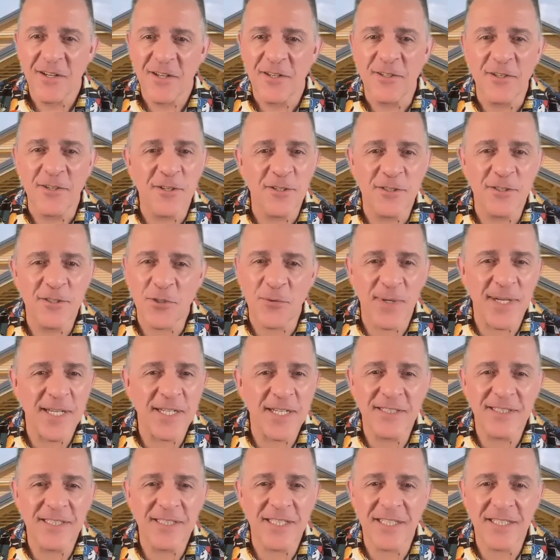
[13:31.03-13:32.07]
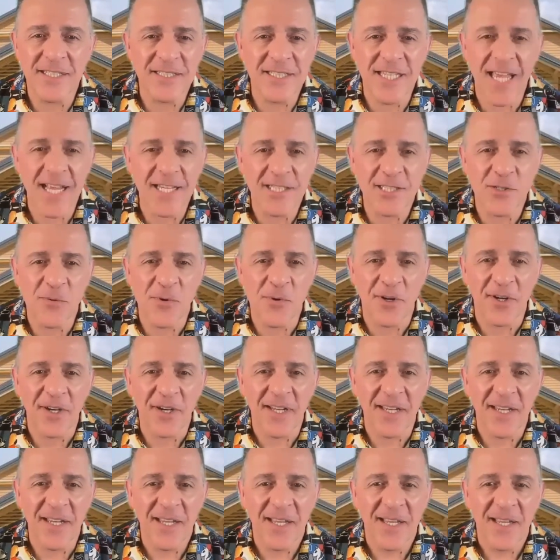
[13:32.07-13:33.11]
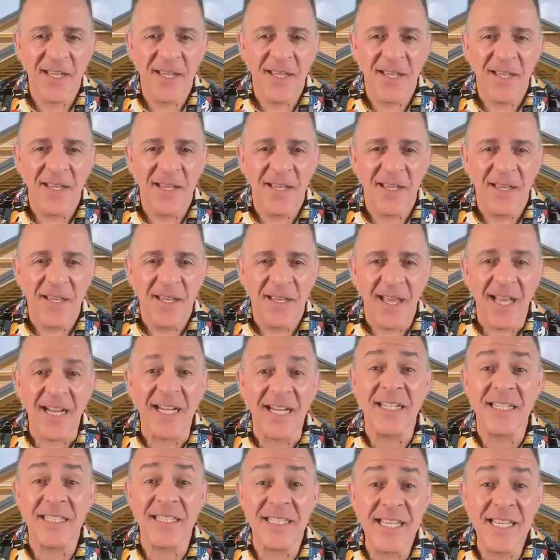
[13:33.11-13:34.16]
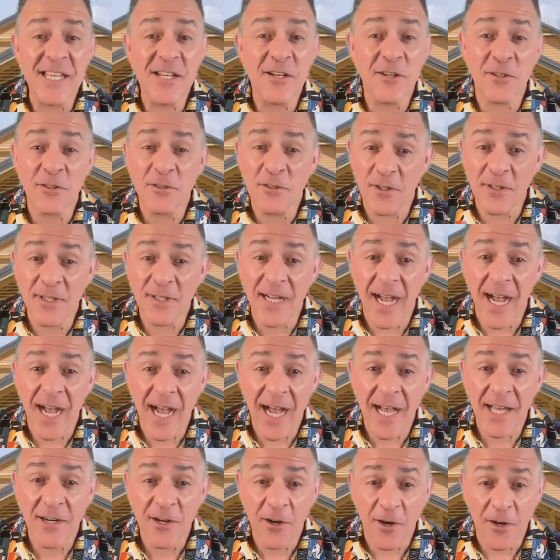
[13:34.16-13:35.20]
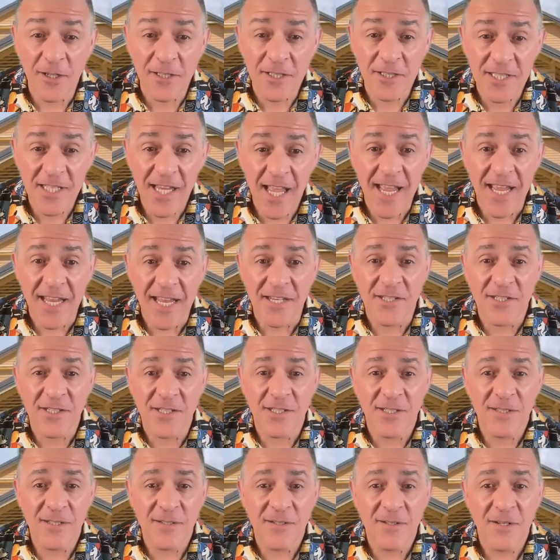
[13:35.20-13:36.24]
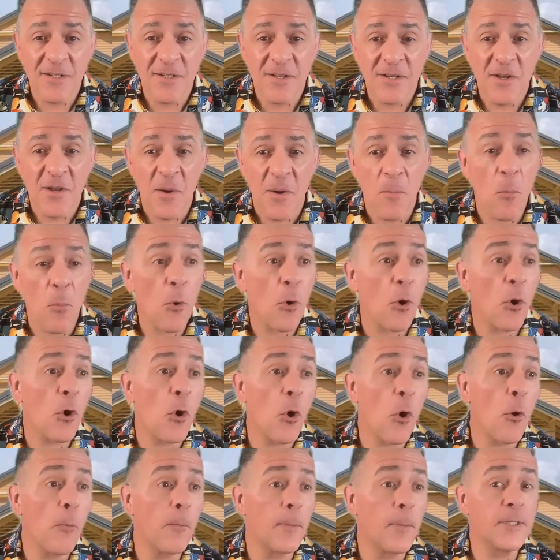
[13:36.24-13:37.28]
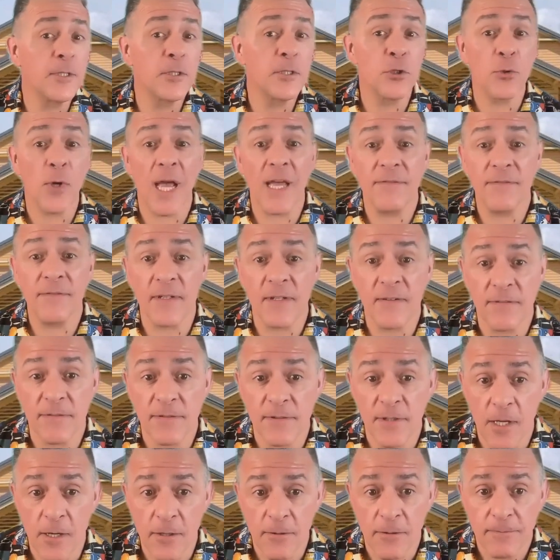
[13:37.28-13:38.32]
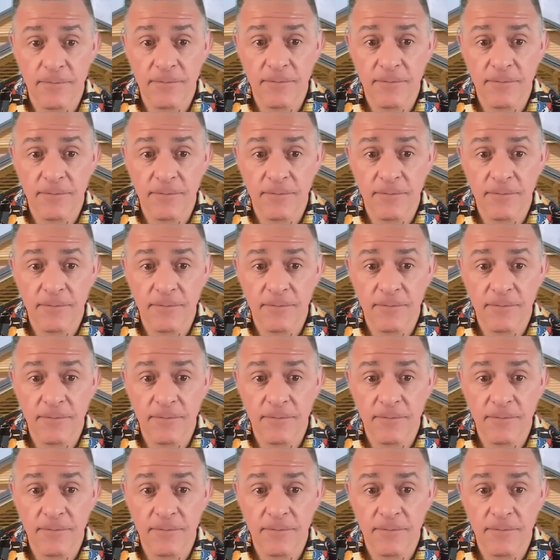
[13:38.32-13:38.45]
New screens in the sanctuary, a cleaner look on our stage, more open traffic flow.